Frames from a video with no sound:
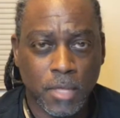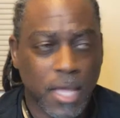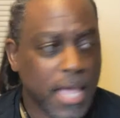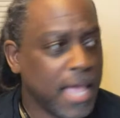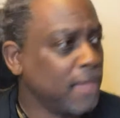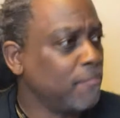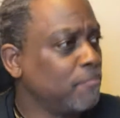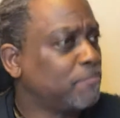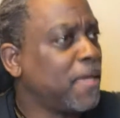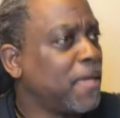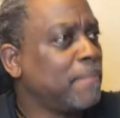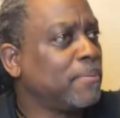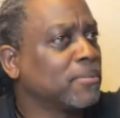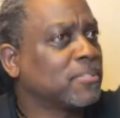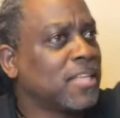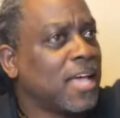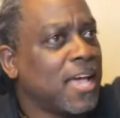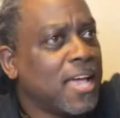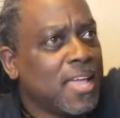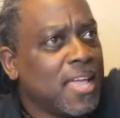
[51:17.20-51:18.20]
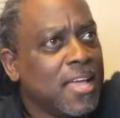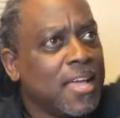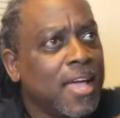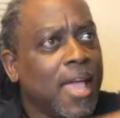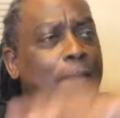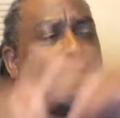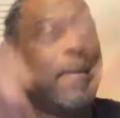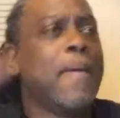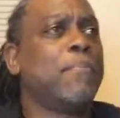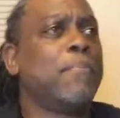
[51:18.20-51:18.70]
And people
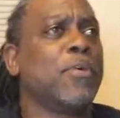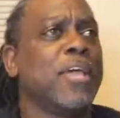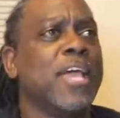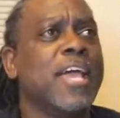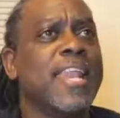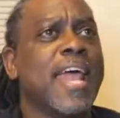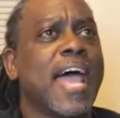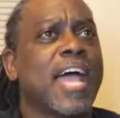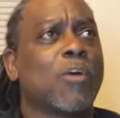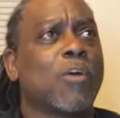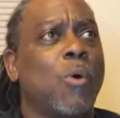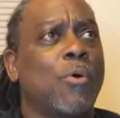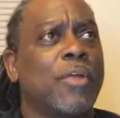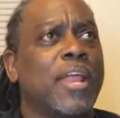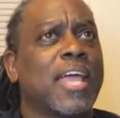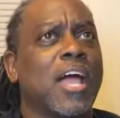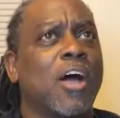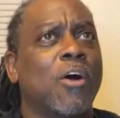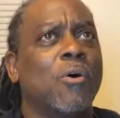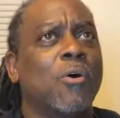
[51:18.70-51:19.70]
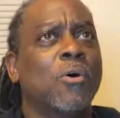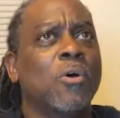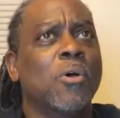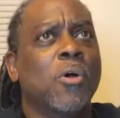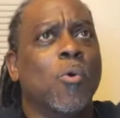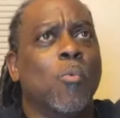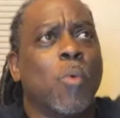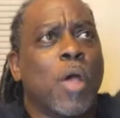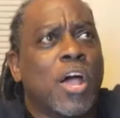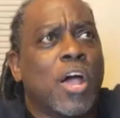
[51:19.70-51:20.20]
hear that quote, they go,
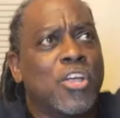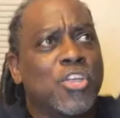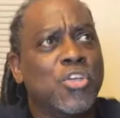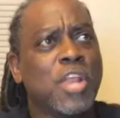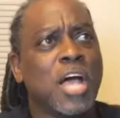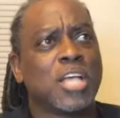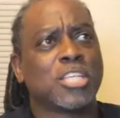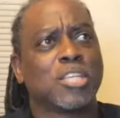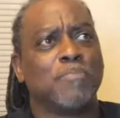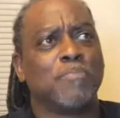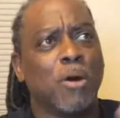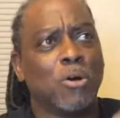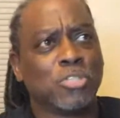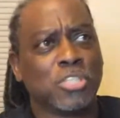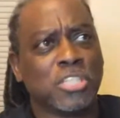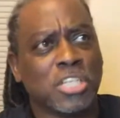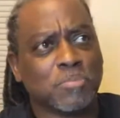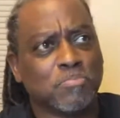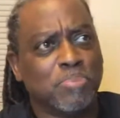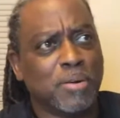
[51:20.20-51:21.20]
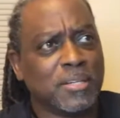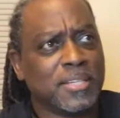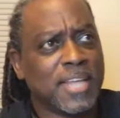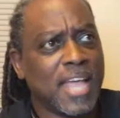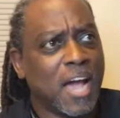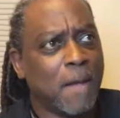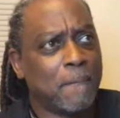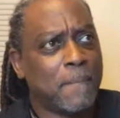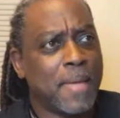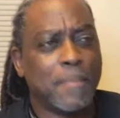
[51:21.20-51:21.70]
well, you're not supposed to just put
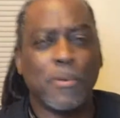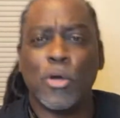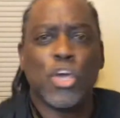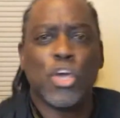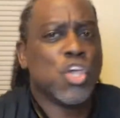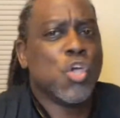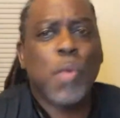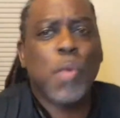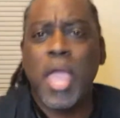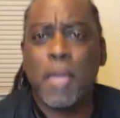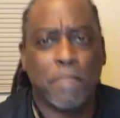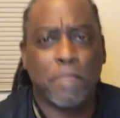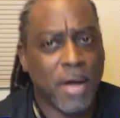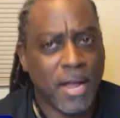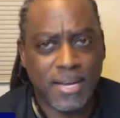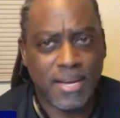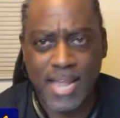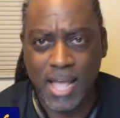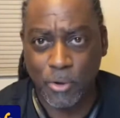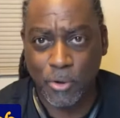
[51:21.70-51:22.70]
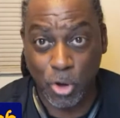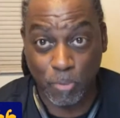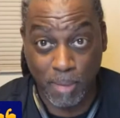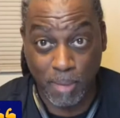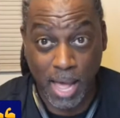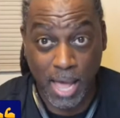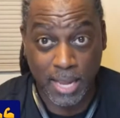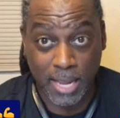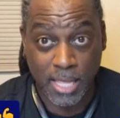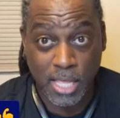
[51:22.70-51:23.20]
down people. You ain't putting down
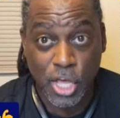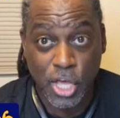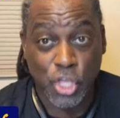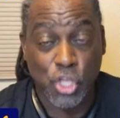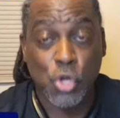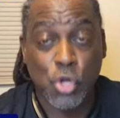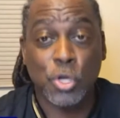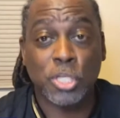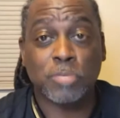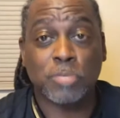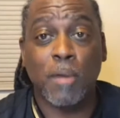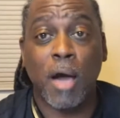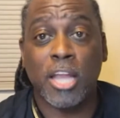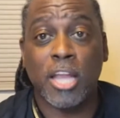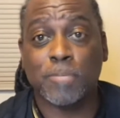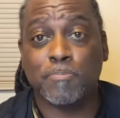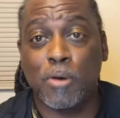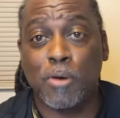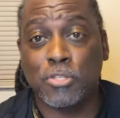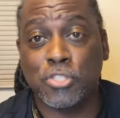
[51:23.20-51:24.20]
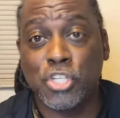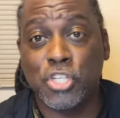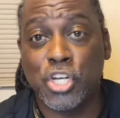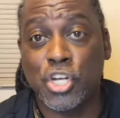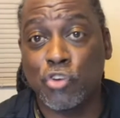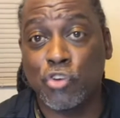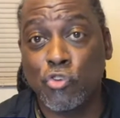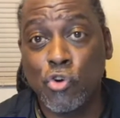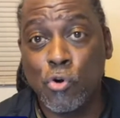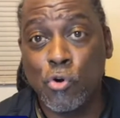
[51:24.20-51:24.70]
nobody. You're the smartest person in
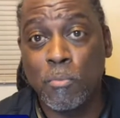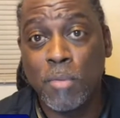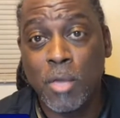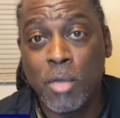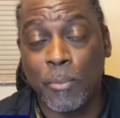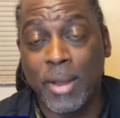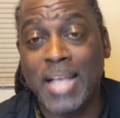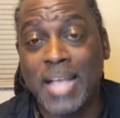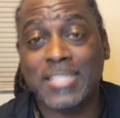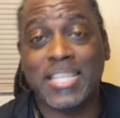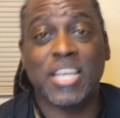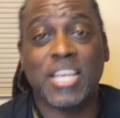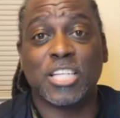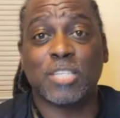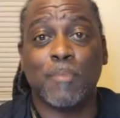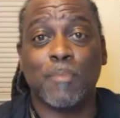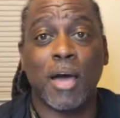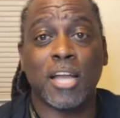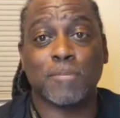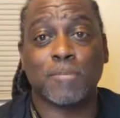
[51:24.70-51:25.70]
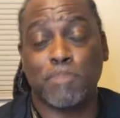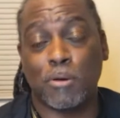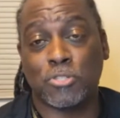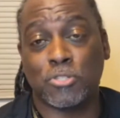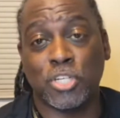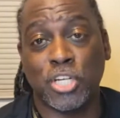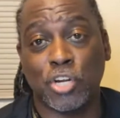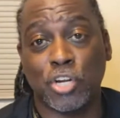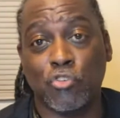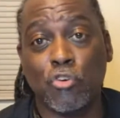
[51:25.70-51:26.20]
the group. When I say the smartest
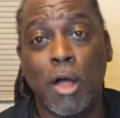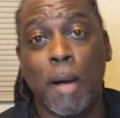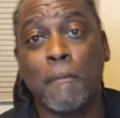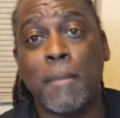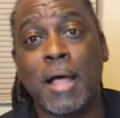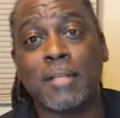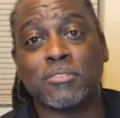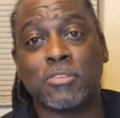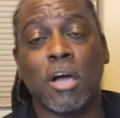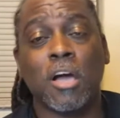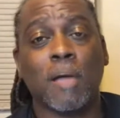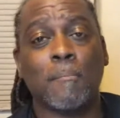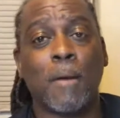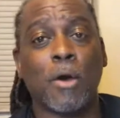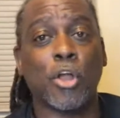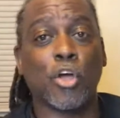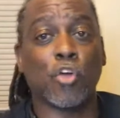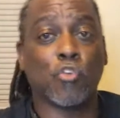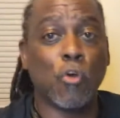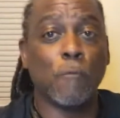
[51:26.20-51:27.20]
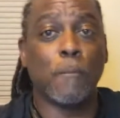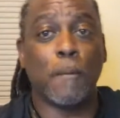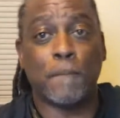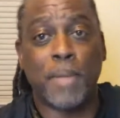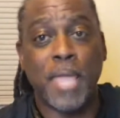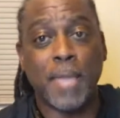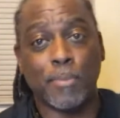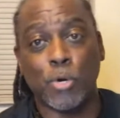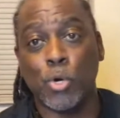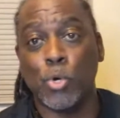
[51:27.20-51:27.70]
person in the group, I'm not talking about a group of
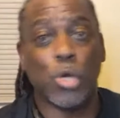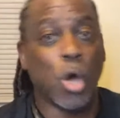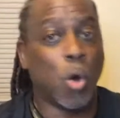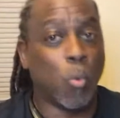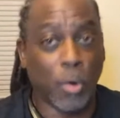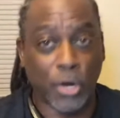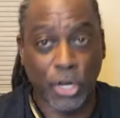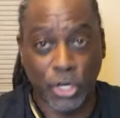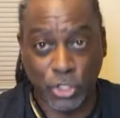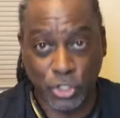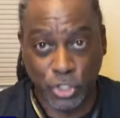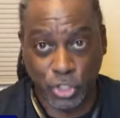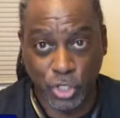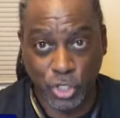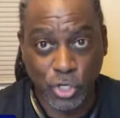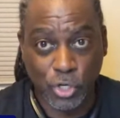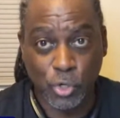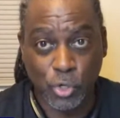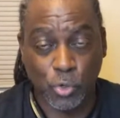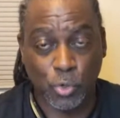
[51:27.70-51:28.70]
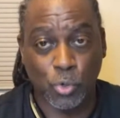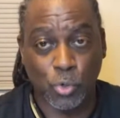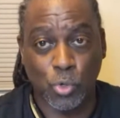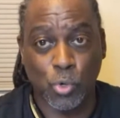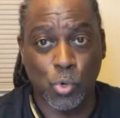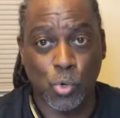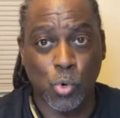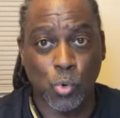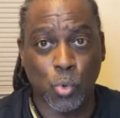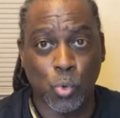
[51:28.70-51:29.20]
people who don't want to,
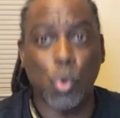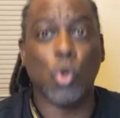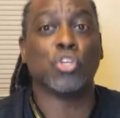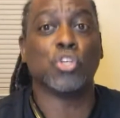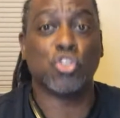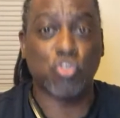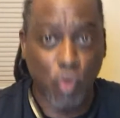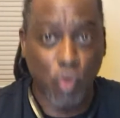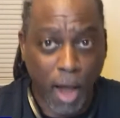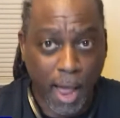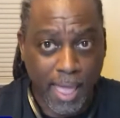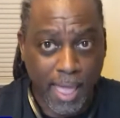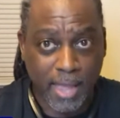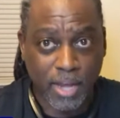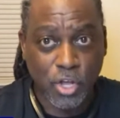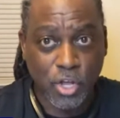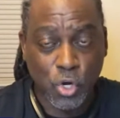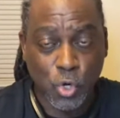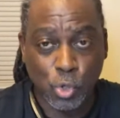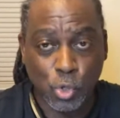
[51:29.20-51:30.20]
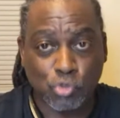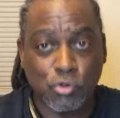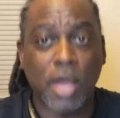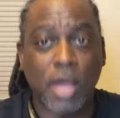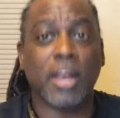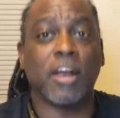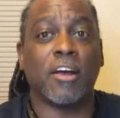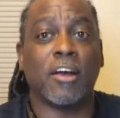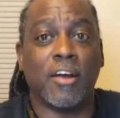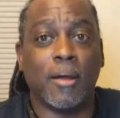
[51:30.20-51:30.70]
who's
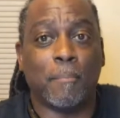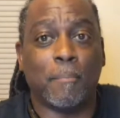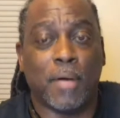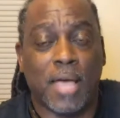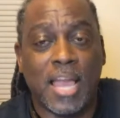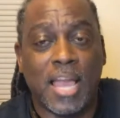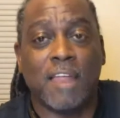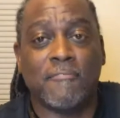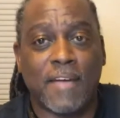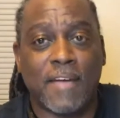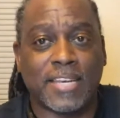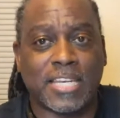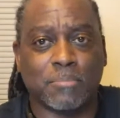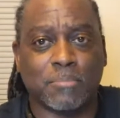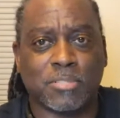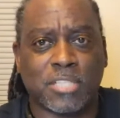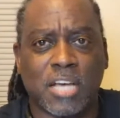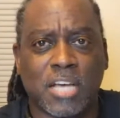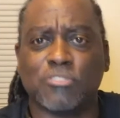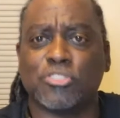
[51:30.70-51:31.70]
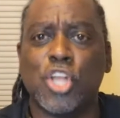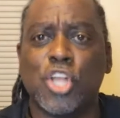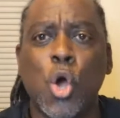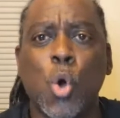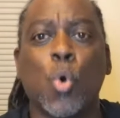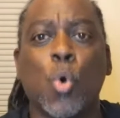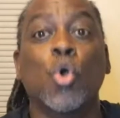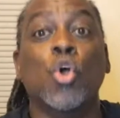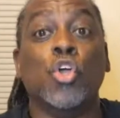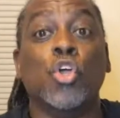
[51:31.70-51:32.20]
trying to elevate themselves.
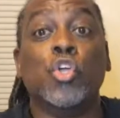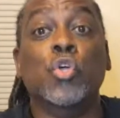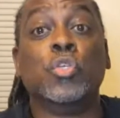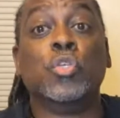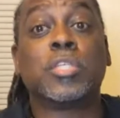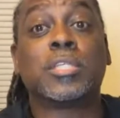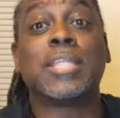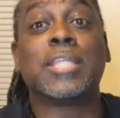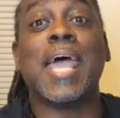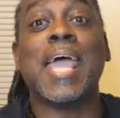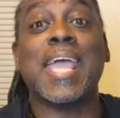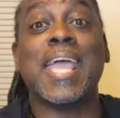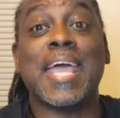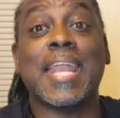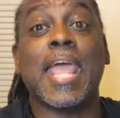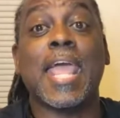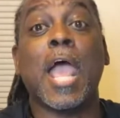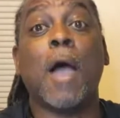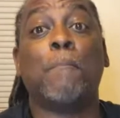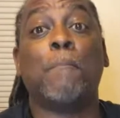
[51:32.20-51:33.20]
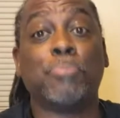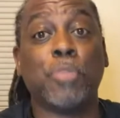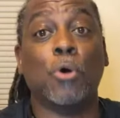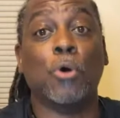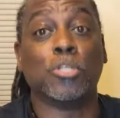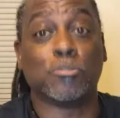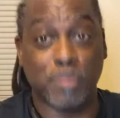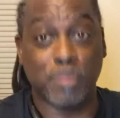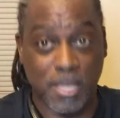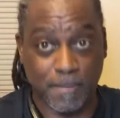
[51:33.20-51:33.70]
No, you stay and help
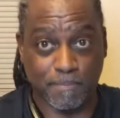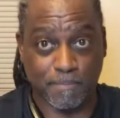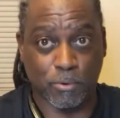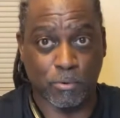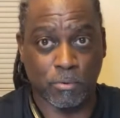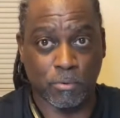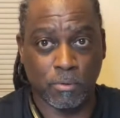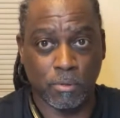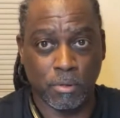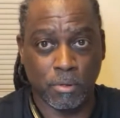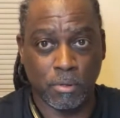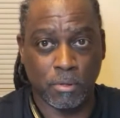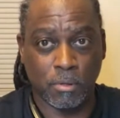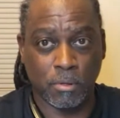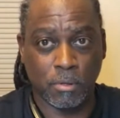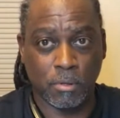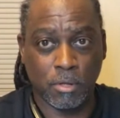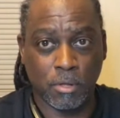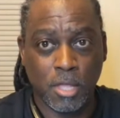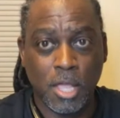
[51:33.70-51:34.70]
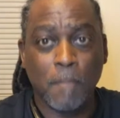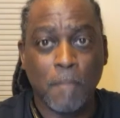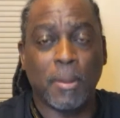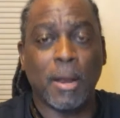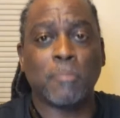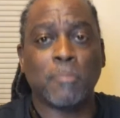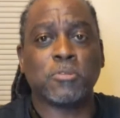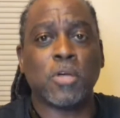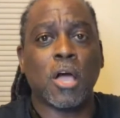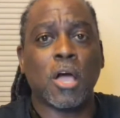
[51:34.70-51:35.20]
those people. But
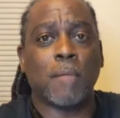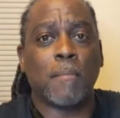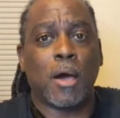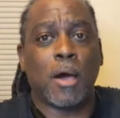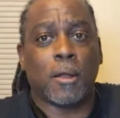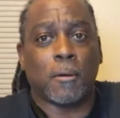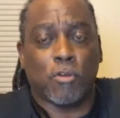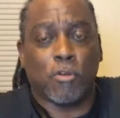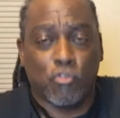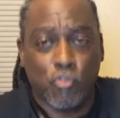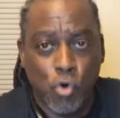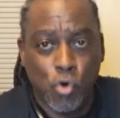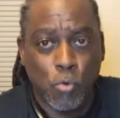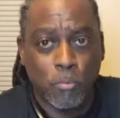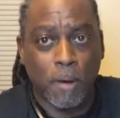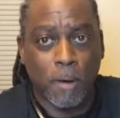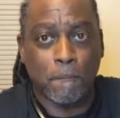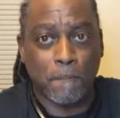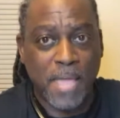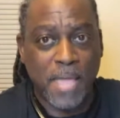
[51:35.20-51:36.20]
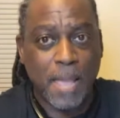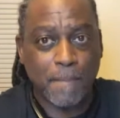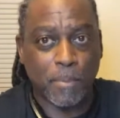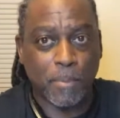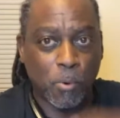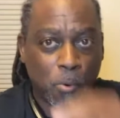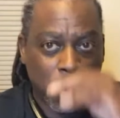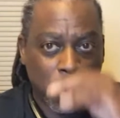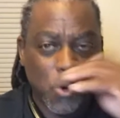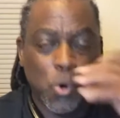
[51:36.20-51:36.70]
I'm talking about a group of
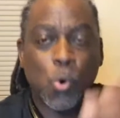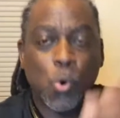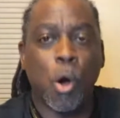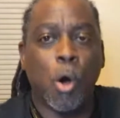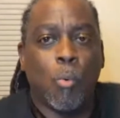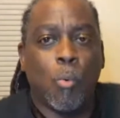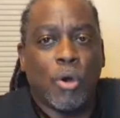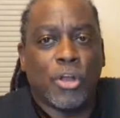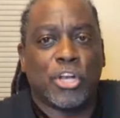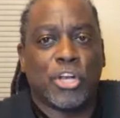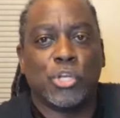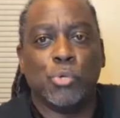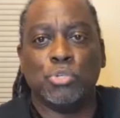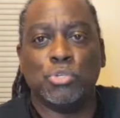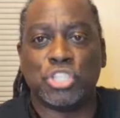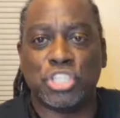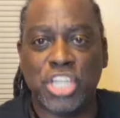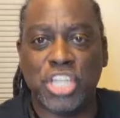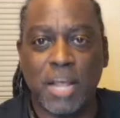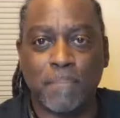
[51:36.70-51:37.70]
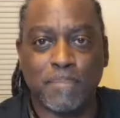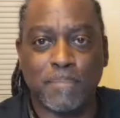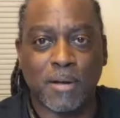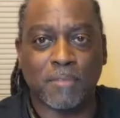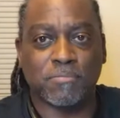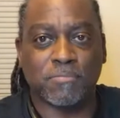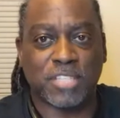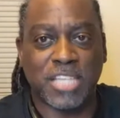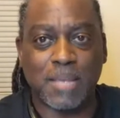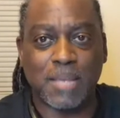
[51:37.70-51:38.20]
people who don't want to do shit
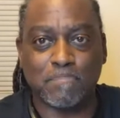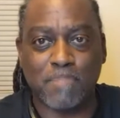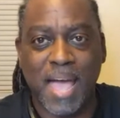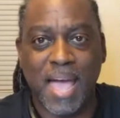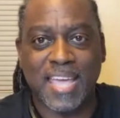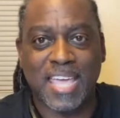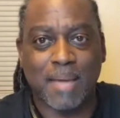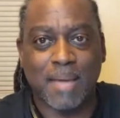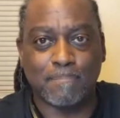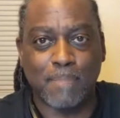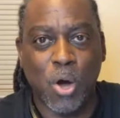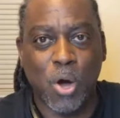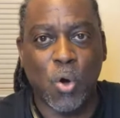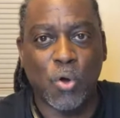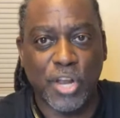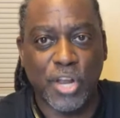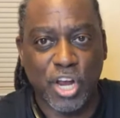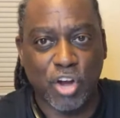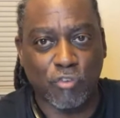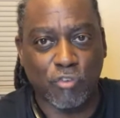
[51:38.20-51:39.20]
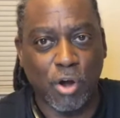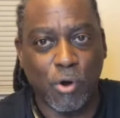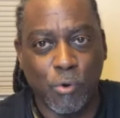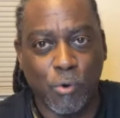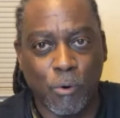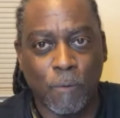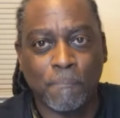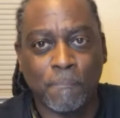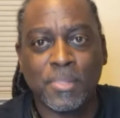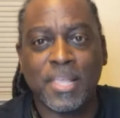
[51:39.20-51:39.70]
but sit back and moan and
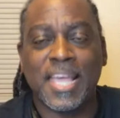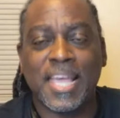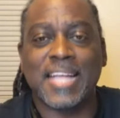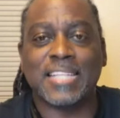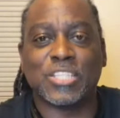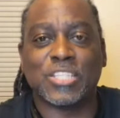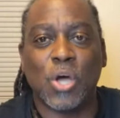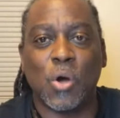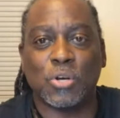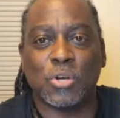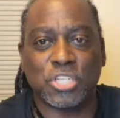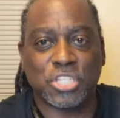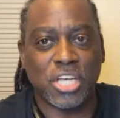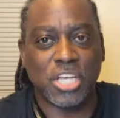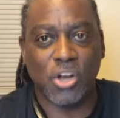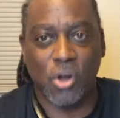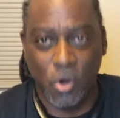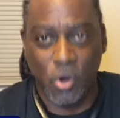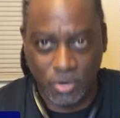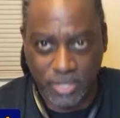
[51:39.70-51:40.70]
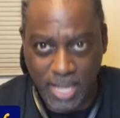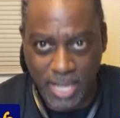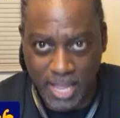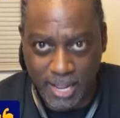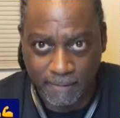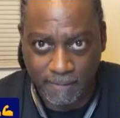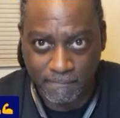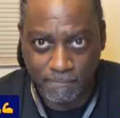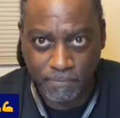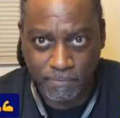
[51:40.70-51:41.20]
groan and talk shit all day.